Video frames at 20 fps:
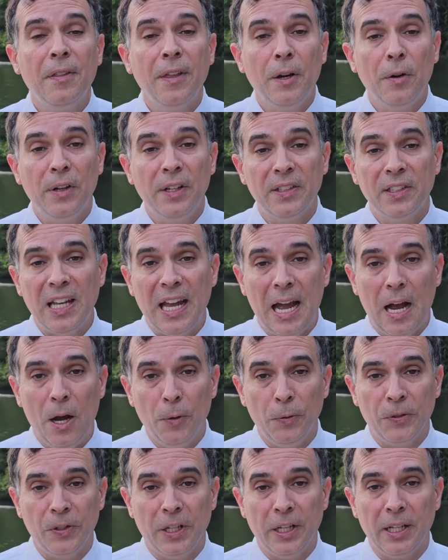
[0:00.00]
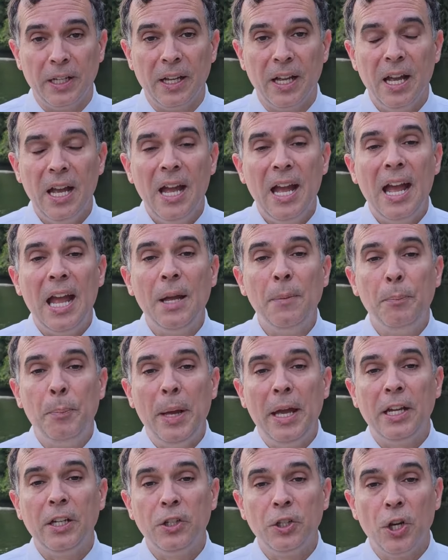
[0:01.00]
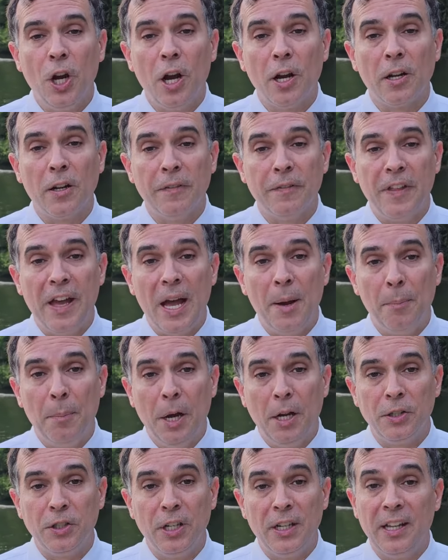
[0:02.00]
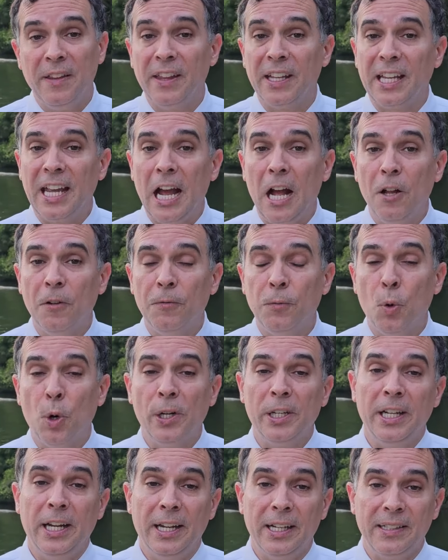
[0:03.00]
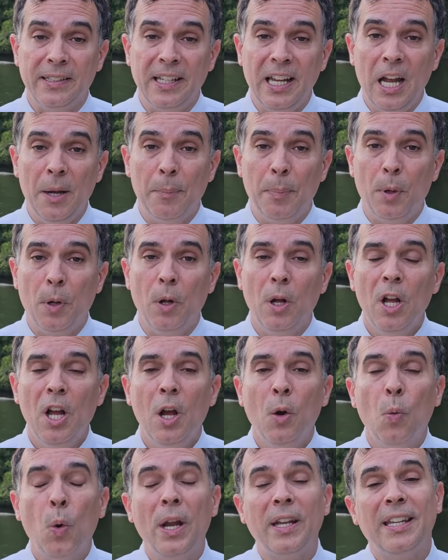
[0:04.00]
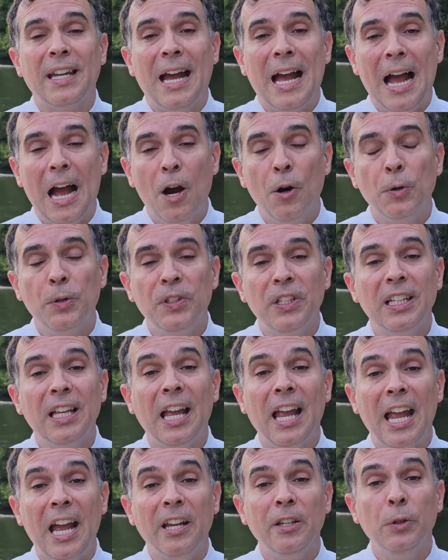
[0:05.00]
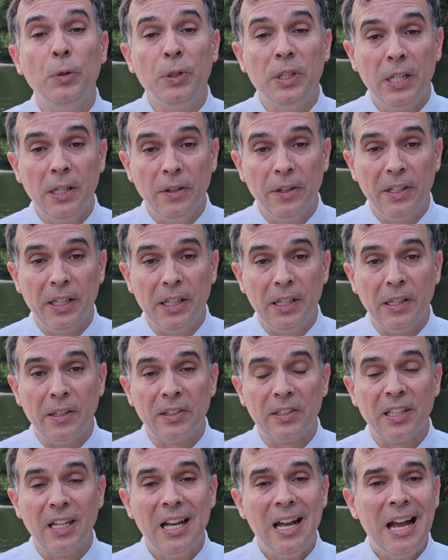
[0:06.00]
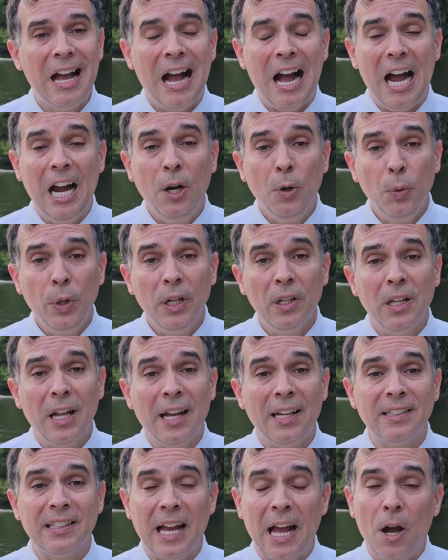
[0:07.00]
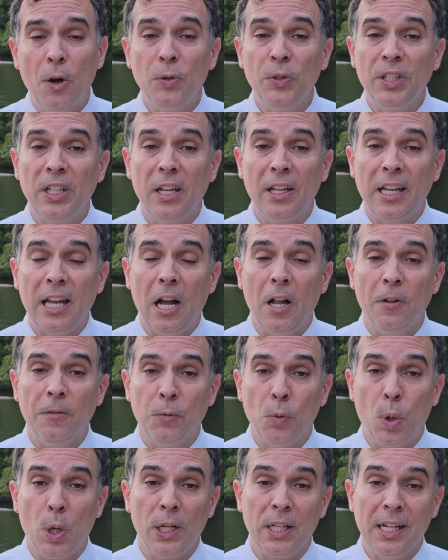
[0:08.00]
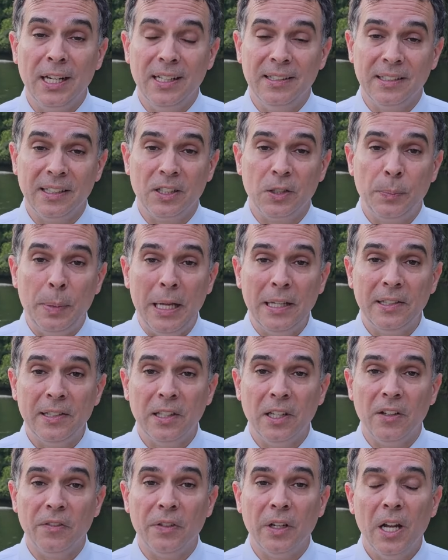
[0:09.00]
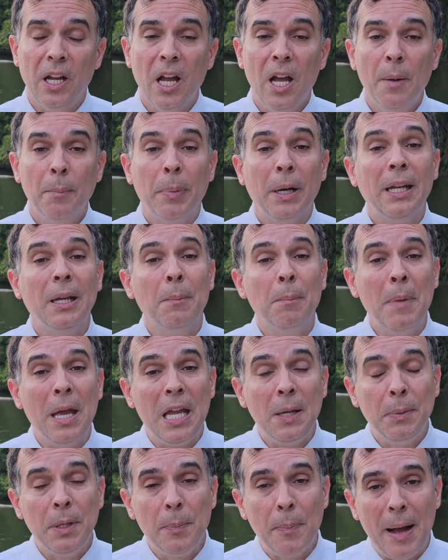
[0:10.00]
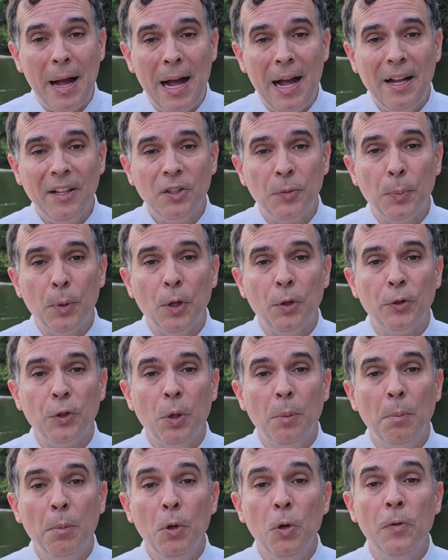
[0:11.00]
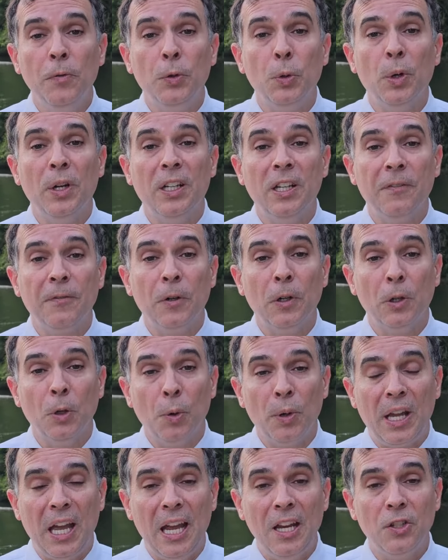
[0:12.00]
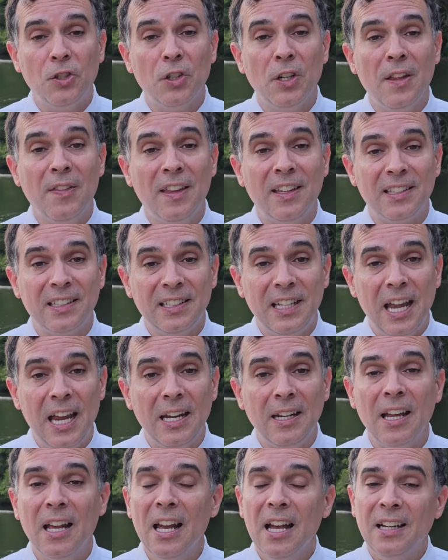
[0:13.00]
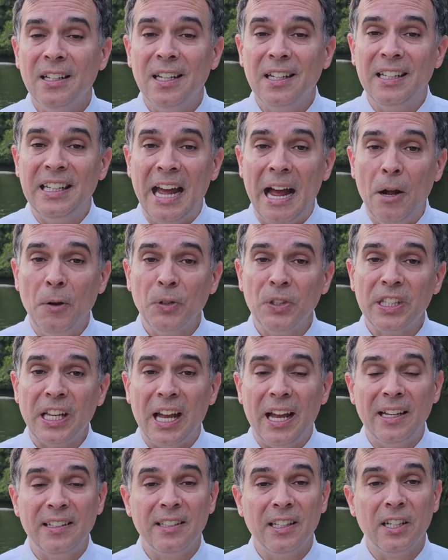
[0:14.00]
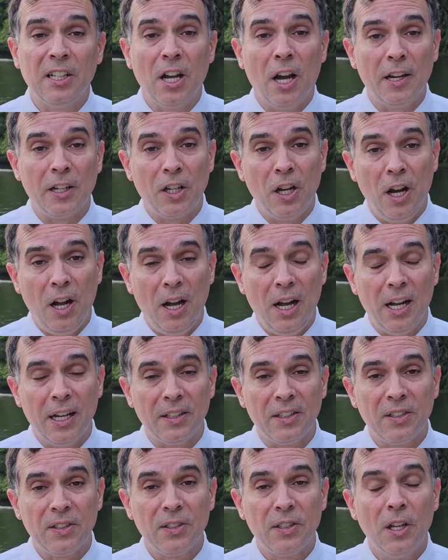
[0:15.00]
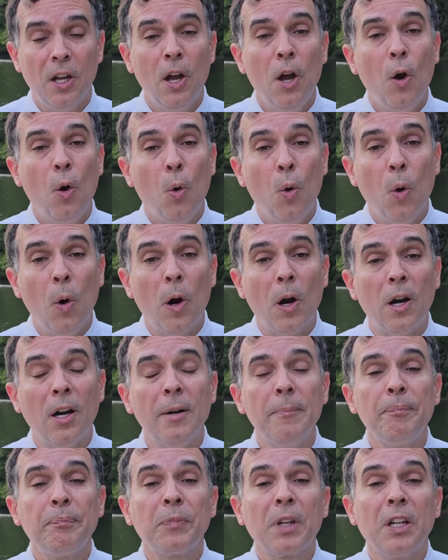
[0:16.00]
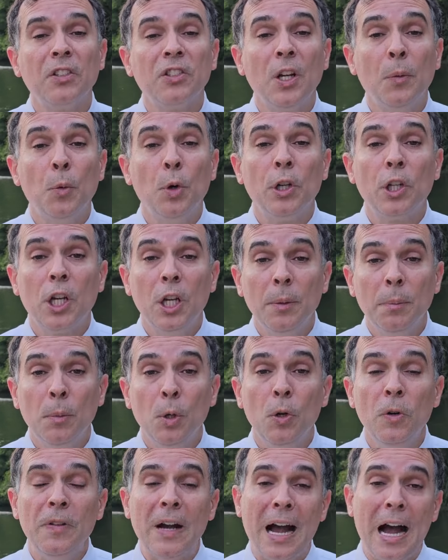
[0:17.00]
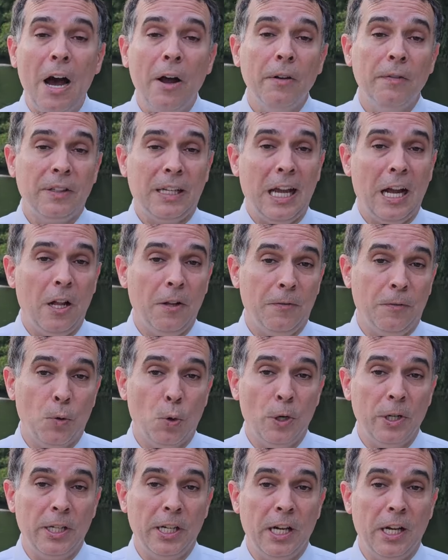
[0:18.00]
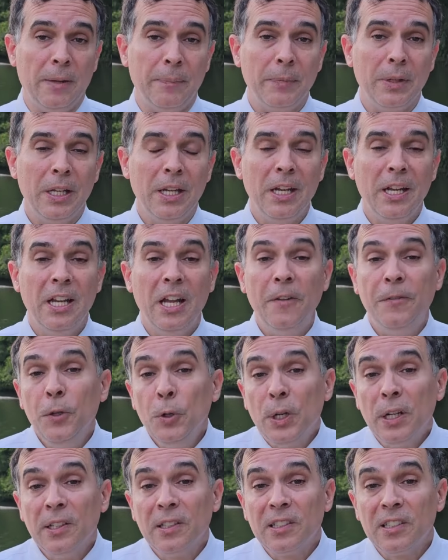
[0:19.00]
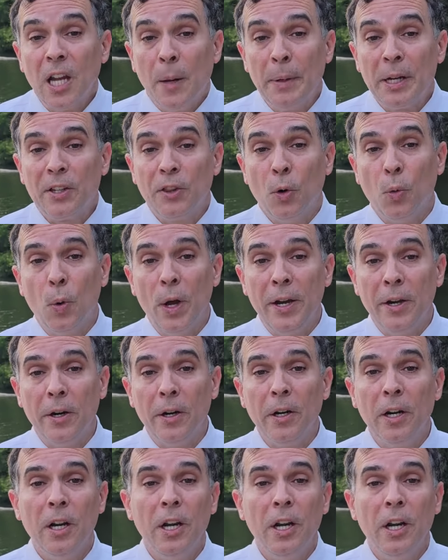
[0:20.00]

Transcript: there is housing. A big chunk of that budget in the California example went to housing and utilities. I realize housing in California is expensive, but it may be possible to move to a different location in the state to downsize and cut costs. Or someone could move out of California. If you can stomach the winter,